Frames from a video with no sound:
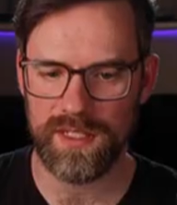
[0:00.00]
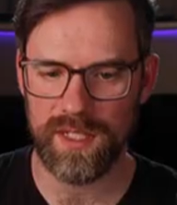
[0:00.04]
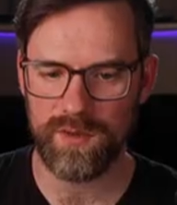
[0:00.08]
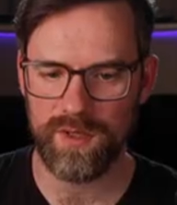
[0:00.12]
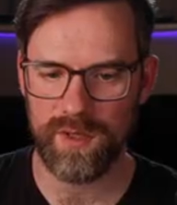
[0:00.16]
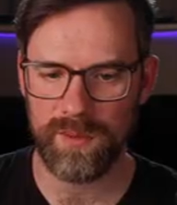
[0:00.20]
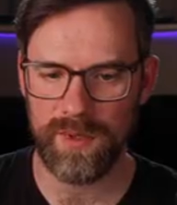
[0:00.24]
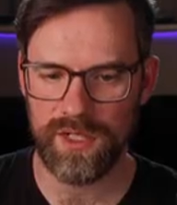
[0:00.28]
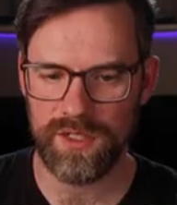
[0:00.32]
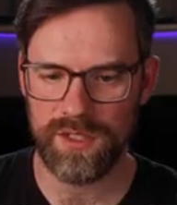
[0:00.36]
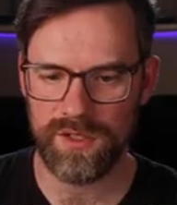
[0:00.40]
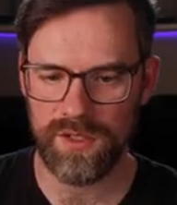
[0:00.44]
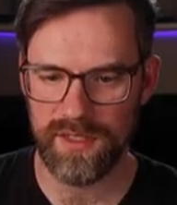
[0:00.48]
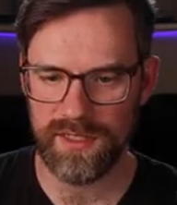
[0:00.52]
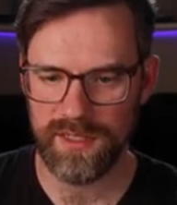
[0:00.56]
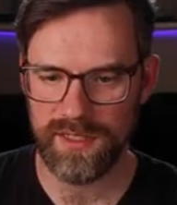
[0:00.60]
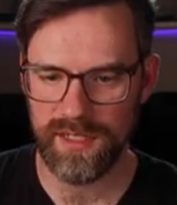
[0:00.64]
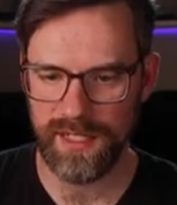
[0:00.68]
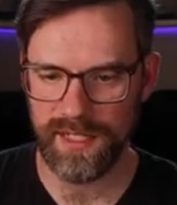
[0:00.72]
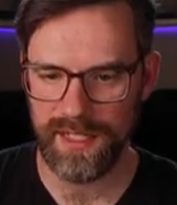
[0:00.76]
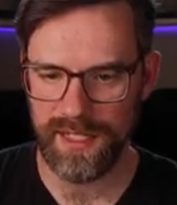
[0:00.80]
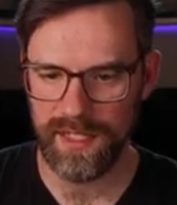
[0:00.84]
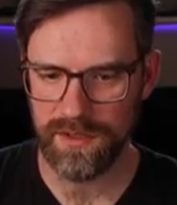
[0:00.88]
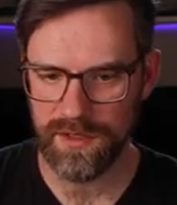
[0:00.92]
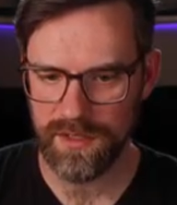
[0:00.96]
and you want to make sure it's
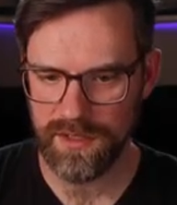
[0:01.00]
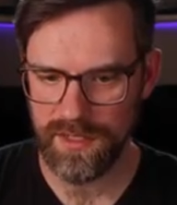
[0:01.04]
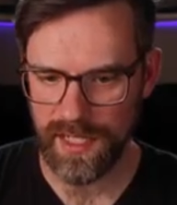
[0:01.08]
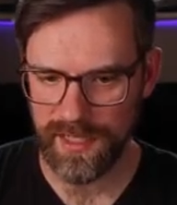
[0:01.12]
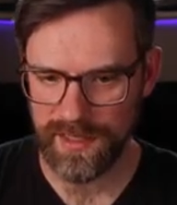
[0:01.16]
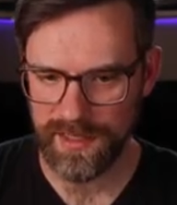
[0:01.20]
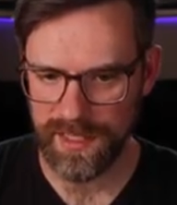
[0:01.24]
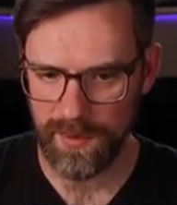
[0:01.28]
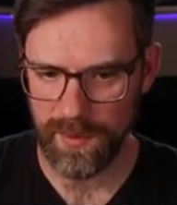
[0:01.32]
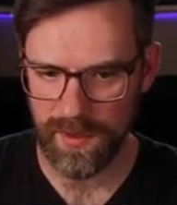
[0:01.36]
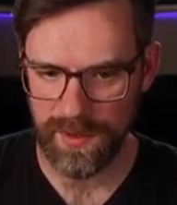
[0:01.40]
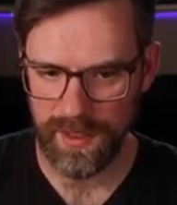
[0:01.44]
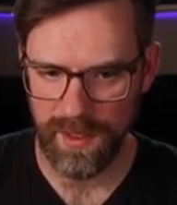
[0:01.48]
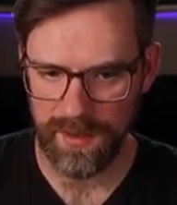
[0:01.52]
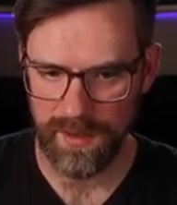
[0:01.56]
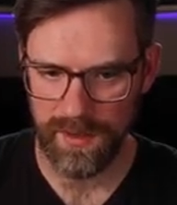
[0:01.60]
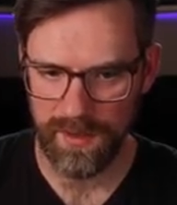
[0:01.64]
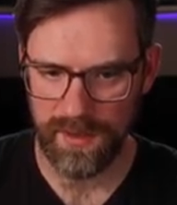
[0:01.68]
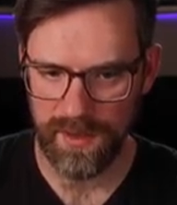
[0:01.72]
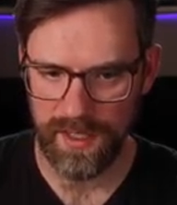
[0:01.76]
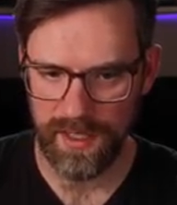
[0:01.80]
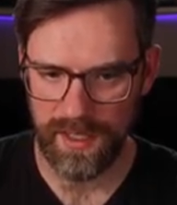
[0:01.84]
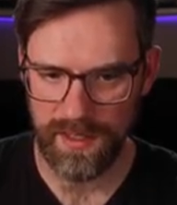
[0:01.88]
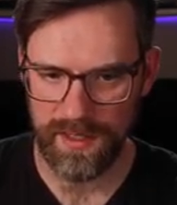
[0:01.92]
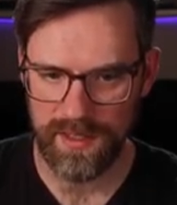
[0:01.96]
not intersecting with other
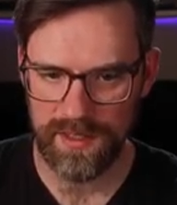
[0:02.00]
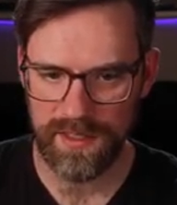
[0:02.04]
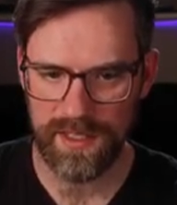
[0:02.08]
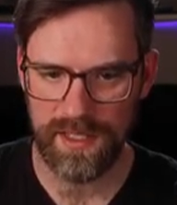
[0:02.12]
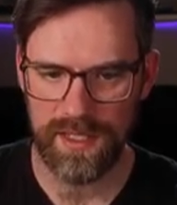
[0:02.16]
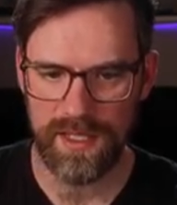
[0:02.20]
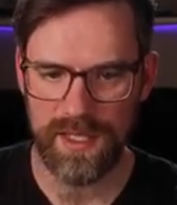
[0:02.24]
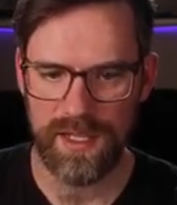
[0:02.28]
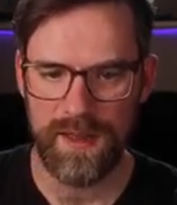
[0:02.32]
things.